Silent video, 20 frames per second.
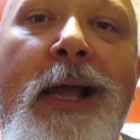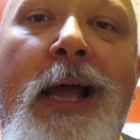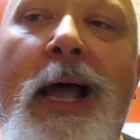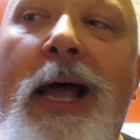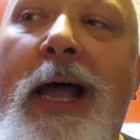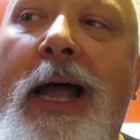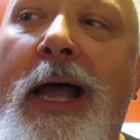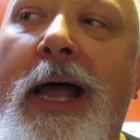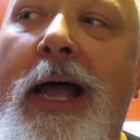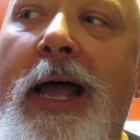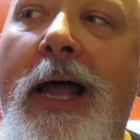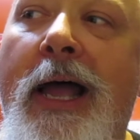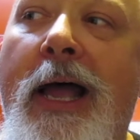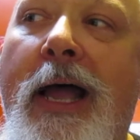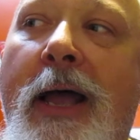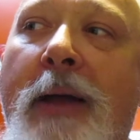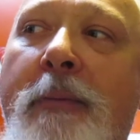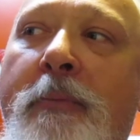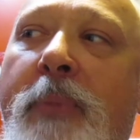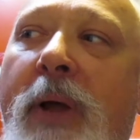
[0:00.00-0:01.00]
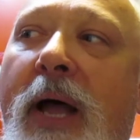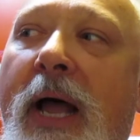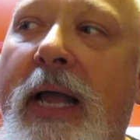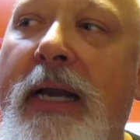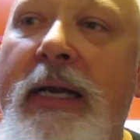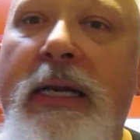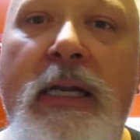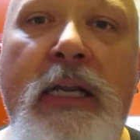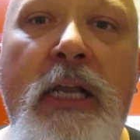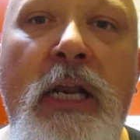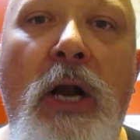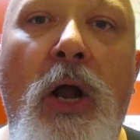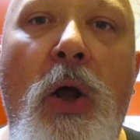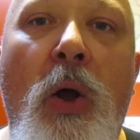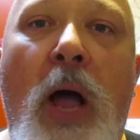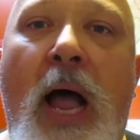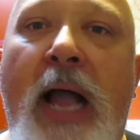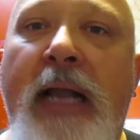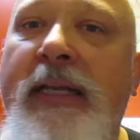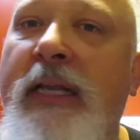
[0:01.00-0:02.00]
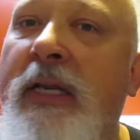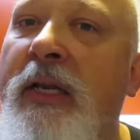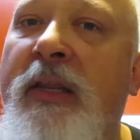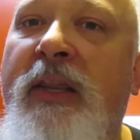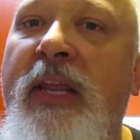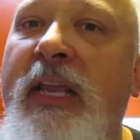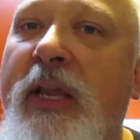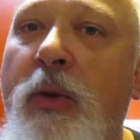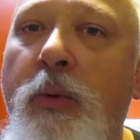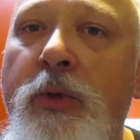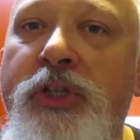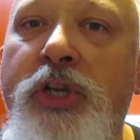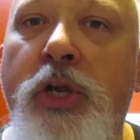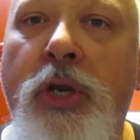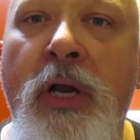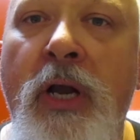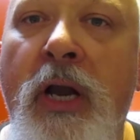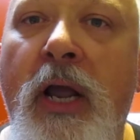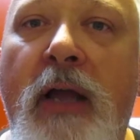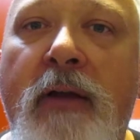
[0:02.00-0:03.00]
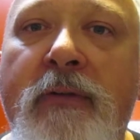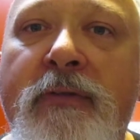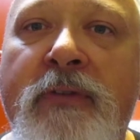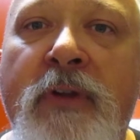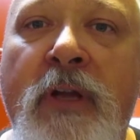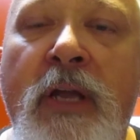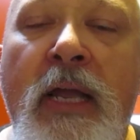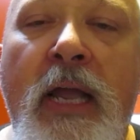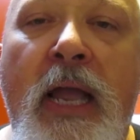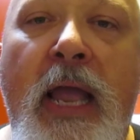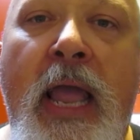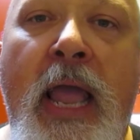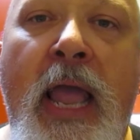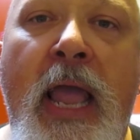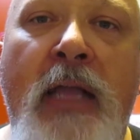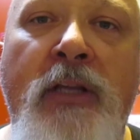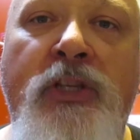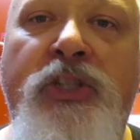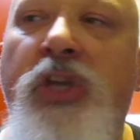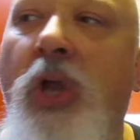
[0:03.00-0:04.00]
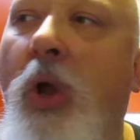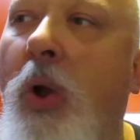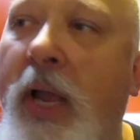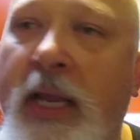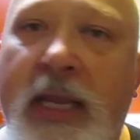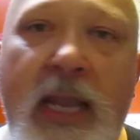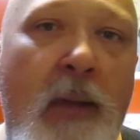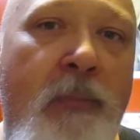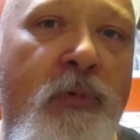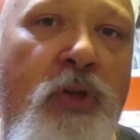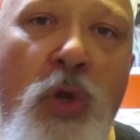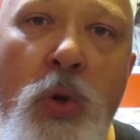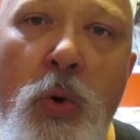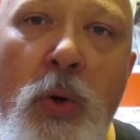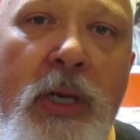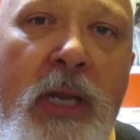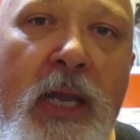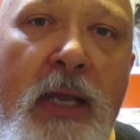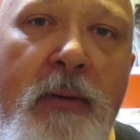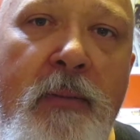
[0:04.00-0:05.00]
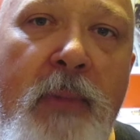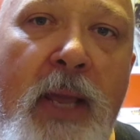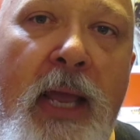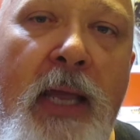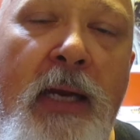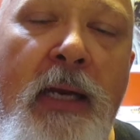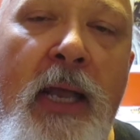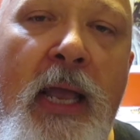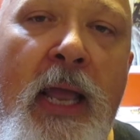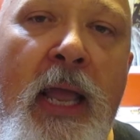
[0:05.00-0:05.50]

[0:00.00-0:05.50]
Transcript: But I didn't think it was good enough, and so I kept doing it, man.